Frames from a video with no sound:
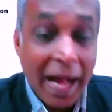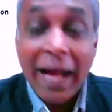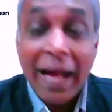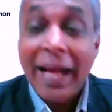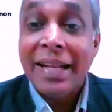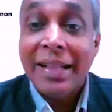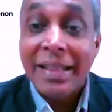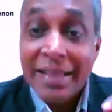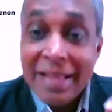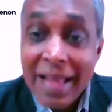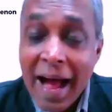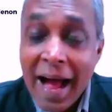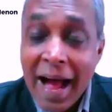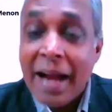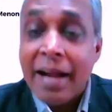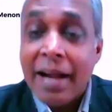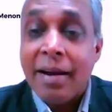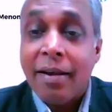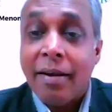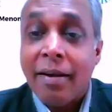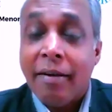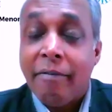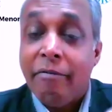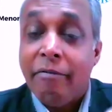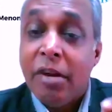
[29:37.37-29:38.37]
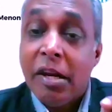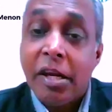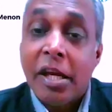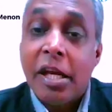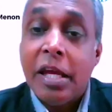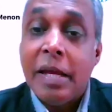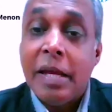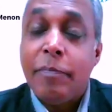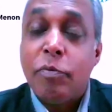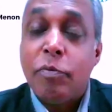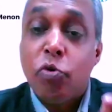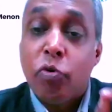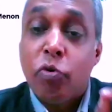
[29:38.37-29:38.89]
And that will
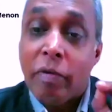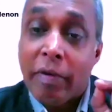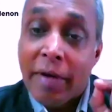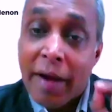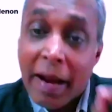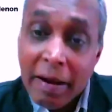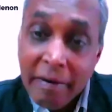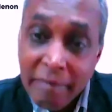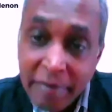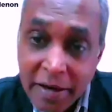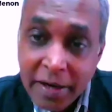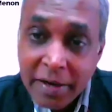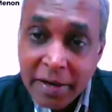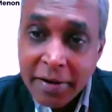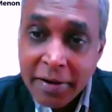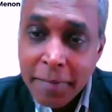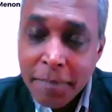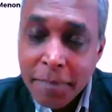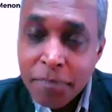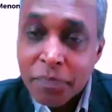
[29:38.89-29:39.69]
keep you relevant.